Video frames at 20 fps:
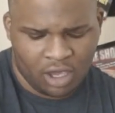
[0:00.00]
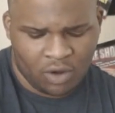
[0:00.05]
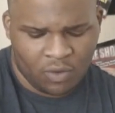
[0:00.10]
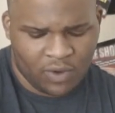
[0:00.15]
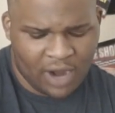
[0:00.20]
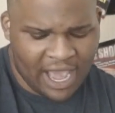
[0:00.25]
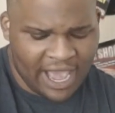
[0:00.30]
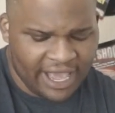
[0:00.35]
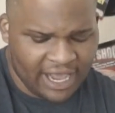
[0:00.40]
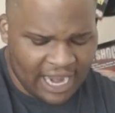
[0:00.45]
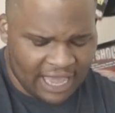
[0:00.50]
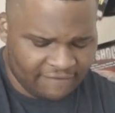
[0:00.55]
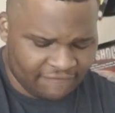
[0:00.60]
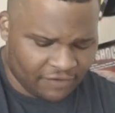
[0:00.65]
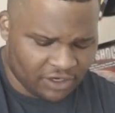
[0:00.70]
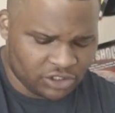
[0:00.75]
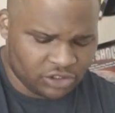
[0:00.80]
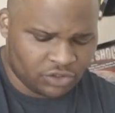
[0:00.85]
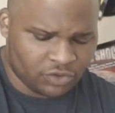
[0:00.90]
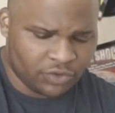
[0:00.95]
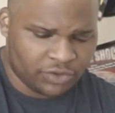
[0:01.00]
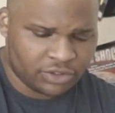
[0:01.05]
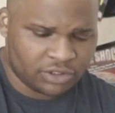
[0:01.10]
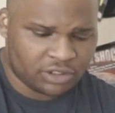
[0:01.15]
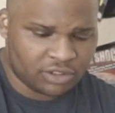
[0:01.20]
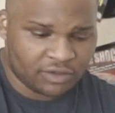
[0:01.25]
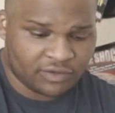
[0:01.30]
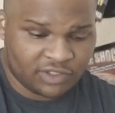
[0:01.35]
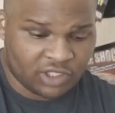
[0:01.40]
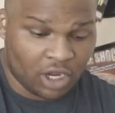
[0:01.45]
when I had like first doing,
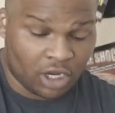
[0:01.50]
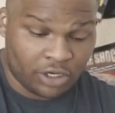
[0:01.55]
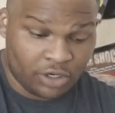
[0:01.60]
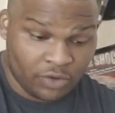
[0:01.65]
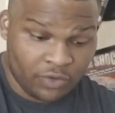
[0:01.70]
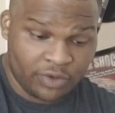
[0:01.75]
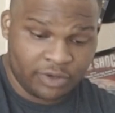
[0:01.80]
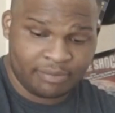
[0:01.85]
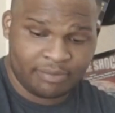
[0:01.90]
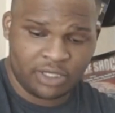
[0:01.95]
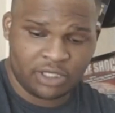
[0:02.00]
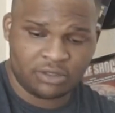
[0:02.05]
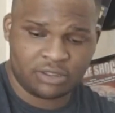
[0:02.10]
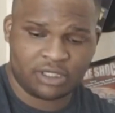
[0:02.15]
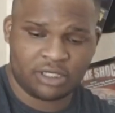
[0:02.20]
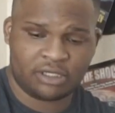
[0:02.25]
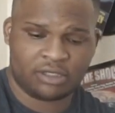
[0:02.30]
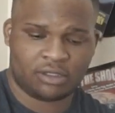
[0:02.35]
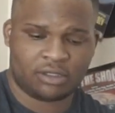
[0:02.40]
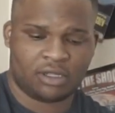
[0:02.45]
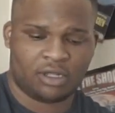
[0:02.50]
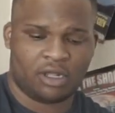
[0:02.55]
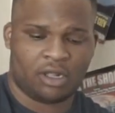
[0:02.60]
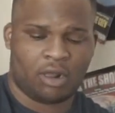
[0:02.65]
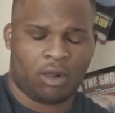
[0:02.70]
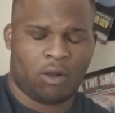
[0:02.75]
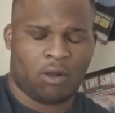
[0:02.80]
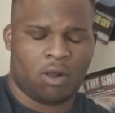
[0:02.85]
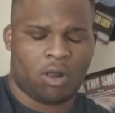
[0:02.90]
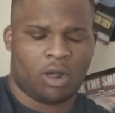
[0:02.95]
start doing music, mm
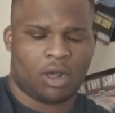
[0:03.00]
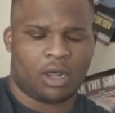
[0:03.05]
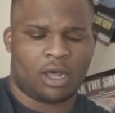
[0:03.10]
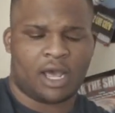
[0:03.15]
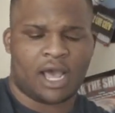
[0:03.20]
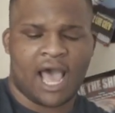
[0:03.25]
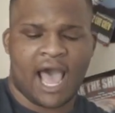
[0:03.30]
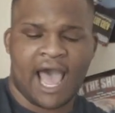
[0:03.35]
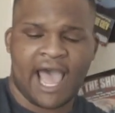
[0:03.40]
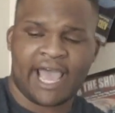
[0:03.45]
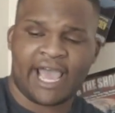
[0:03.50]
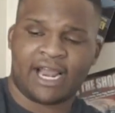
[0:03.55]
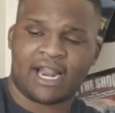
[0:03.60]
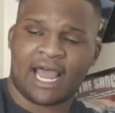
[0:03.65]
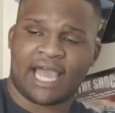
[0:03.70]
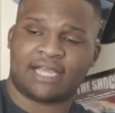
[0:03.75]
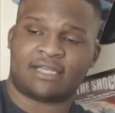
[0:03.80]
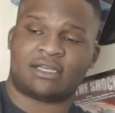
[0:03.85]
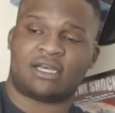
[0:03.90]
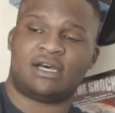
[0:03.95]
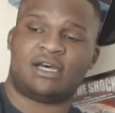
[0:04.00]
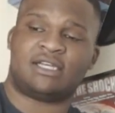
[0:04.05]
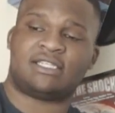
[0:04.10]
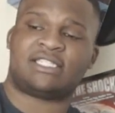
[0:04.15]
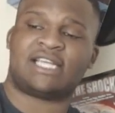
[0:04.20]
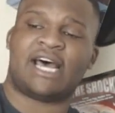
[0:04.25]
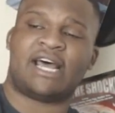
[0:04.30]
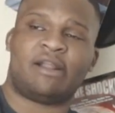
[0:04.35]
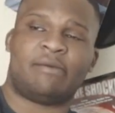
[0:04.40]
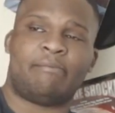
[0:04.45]
-hmm I had like a
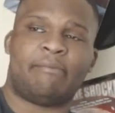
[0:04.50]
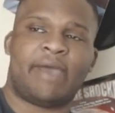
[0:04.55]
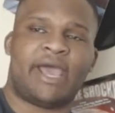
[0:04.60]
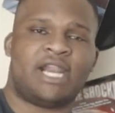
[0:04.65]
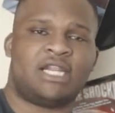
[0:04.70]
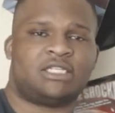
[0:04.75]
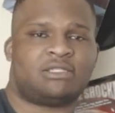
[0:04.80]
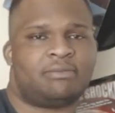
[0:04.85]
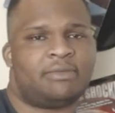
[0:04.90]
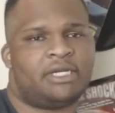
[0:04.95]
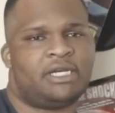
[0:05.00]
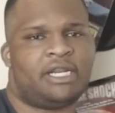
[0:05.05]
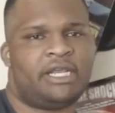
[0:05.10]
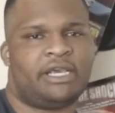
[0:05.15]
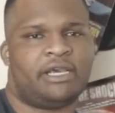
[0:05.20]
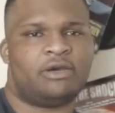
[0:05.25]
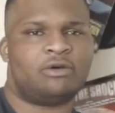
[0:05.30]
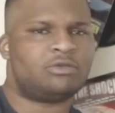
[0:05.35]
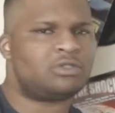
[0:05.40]
signed a management deal.